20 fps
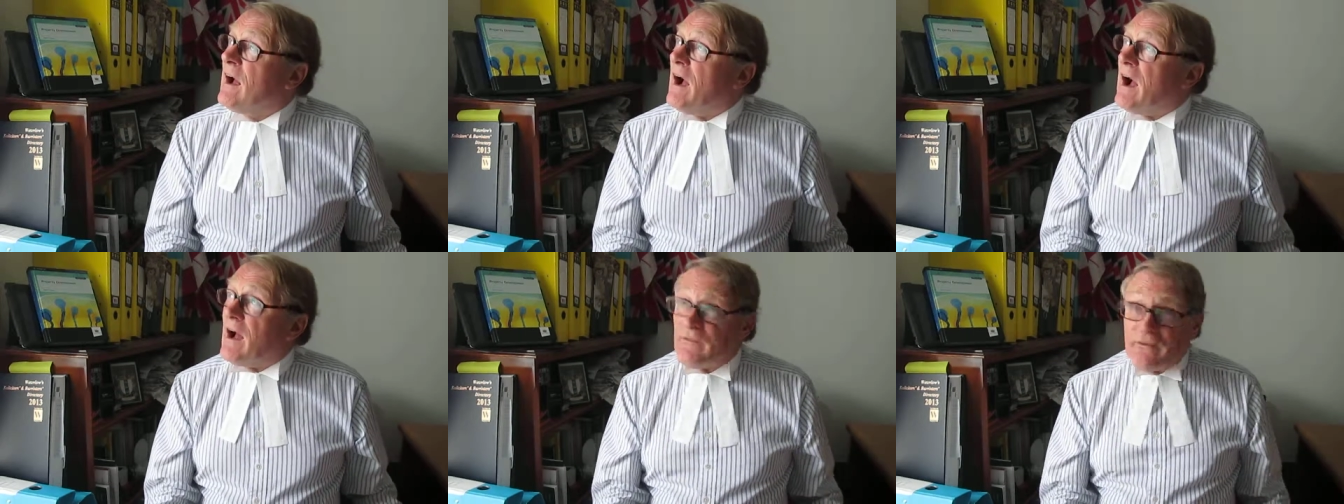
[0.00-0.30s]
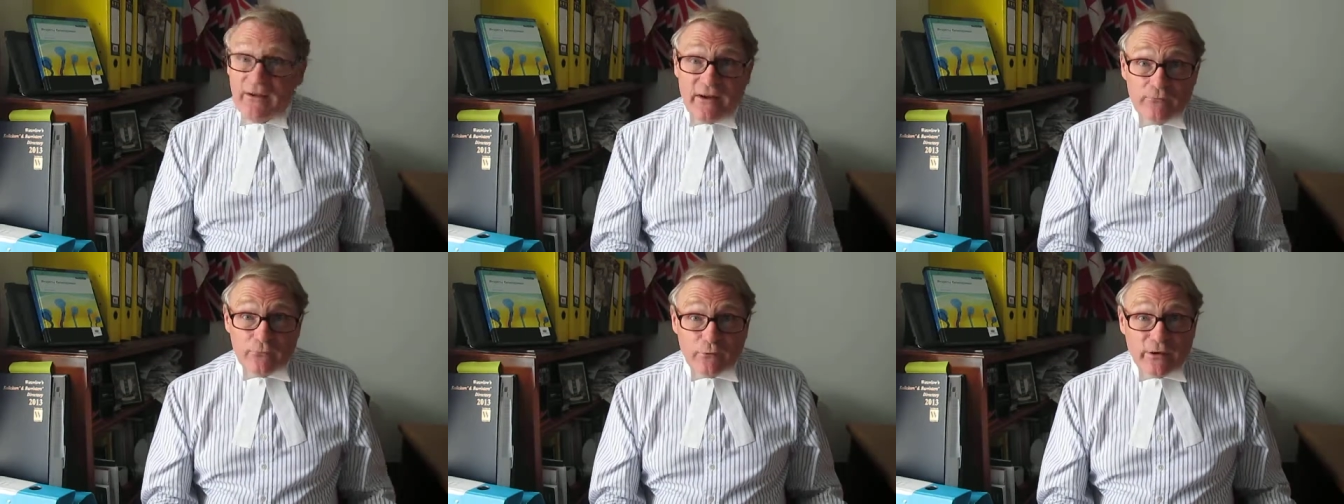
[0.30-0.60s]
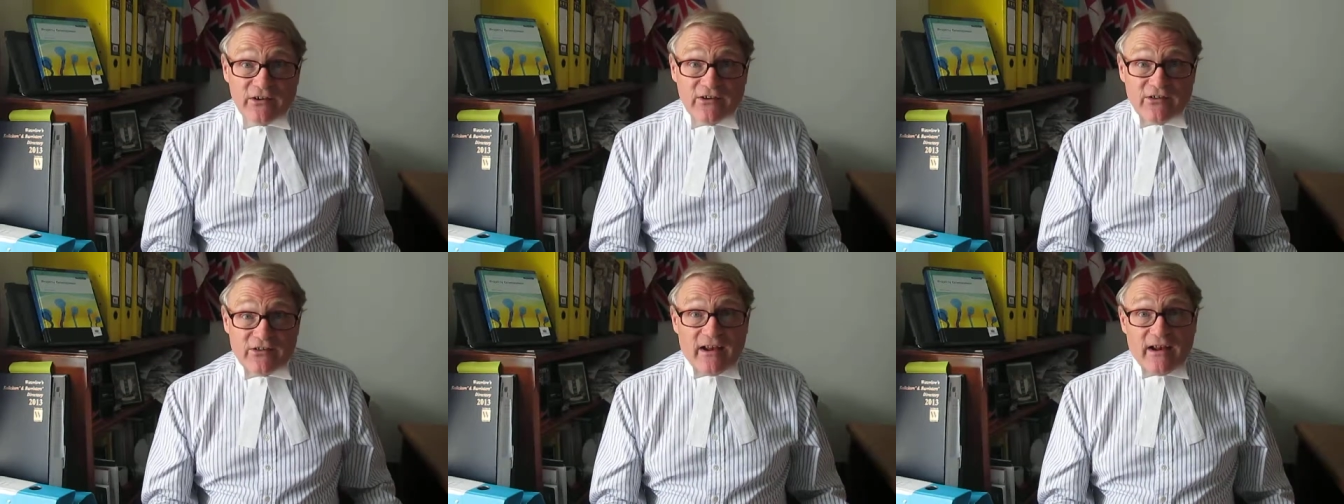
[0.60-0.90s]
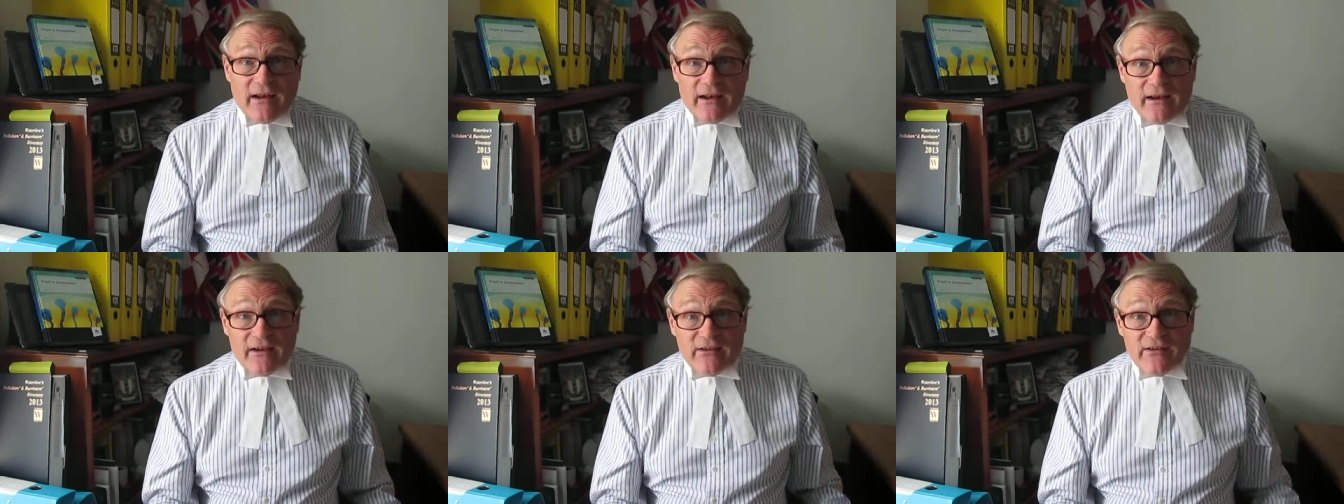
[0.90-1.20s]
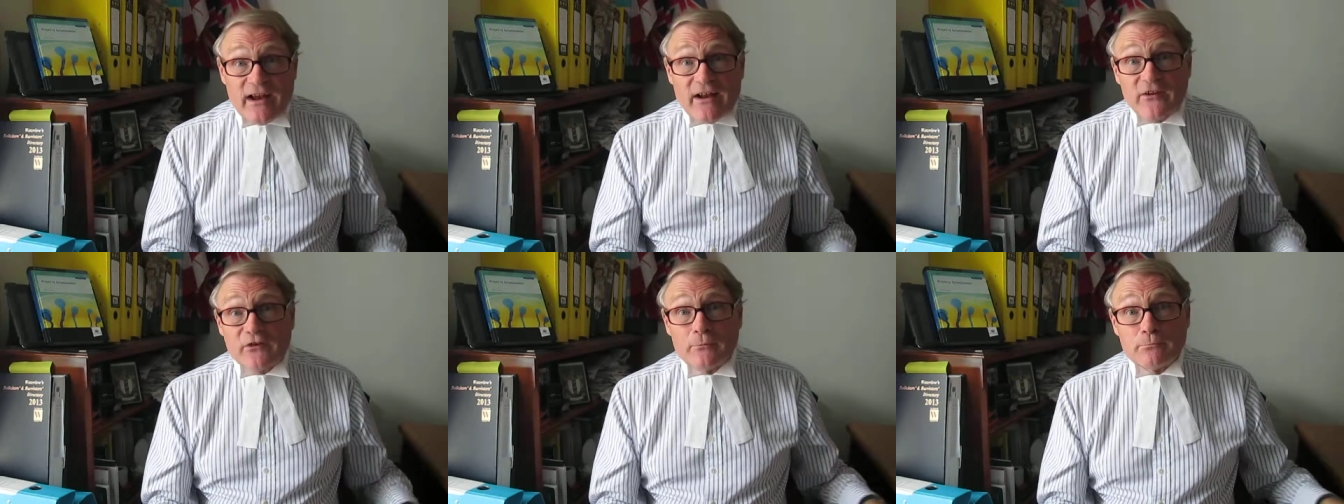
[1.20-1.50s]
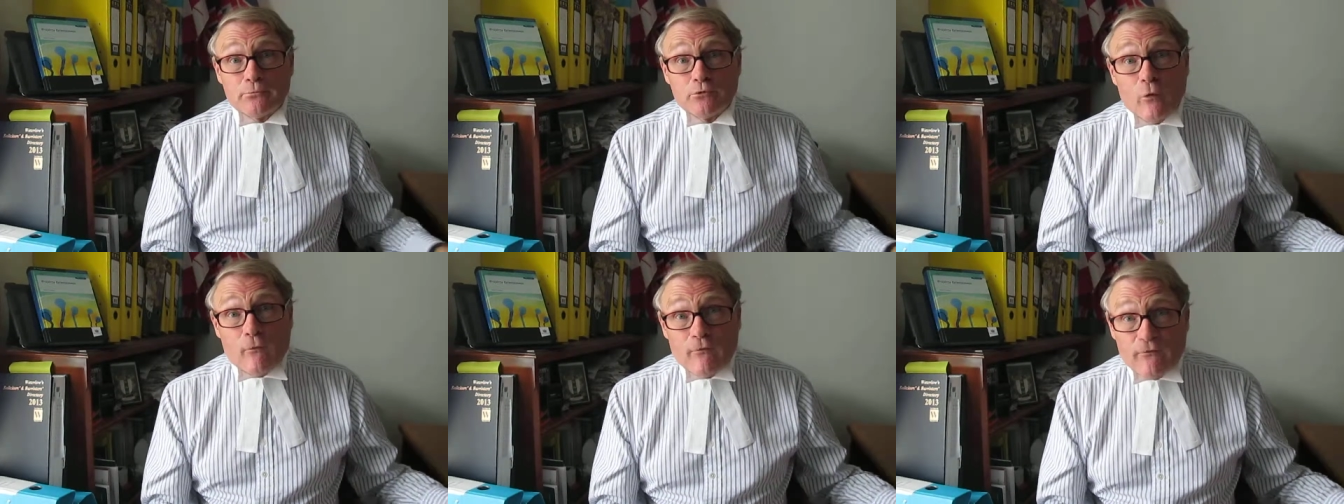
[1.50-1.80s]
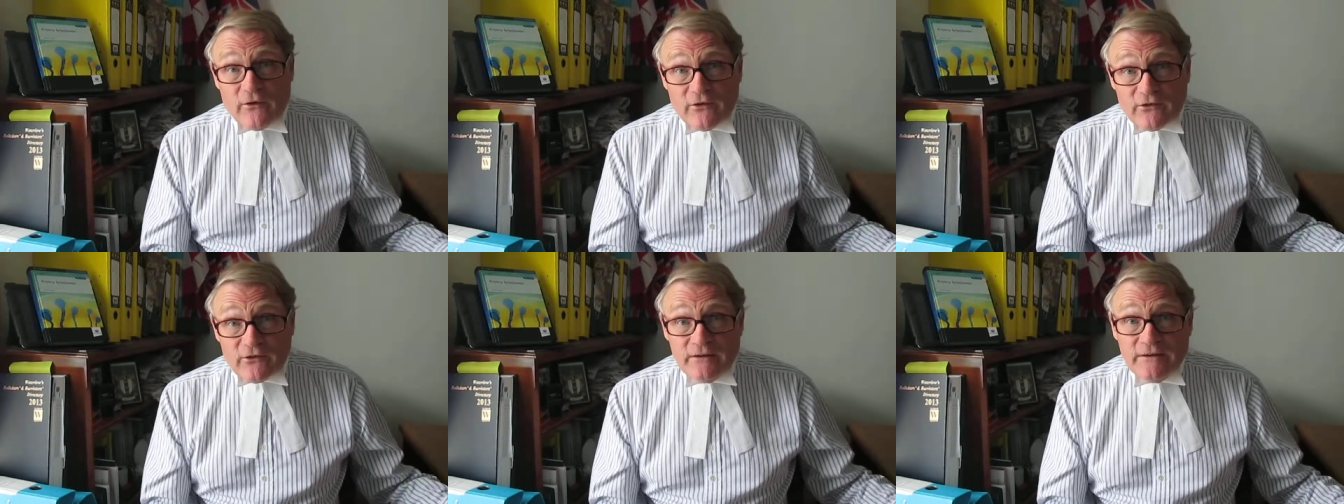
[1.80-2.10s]
and then reselling it at a
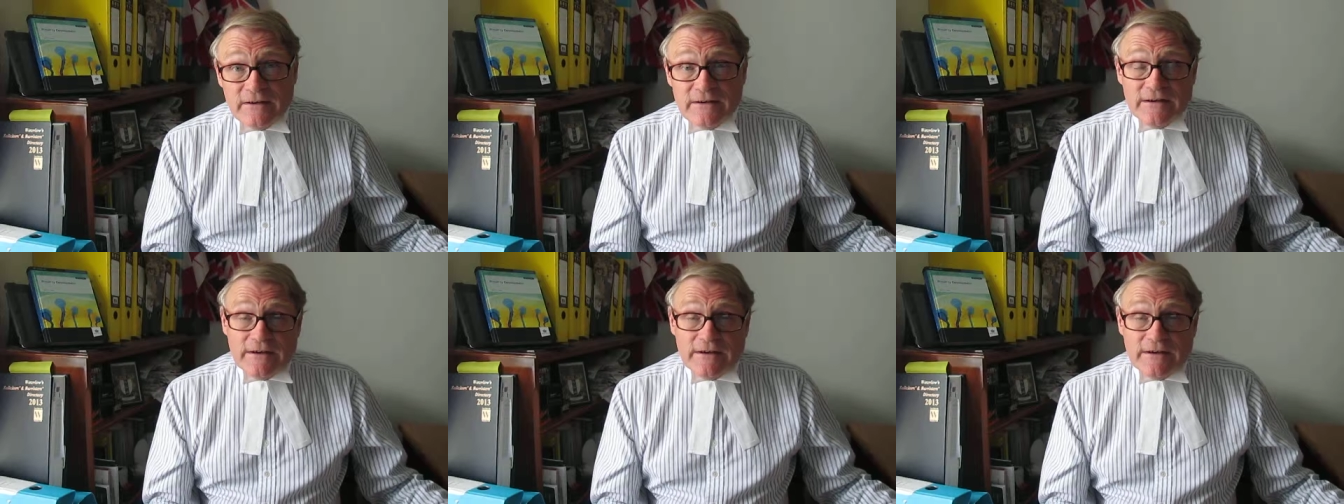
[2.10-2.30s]
profit.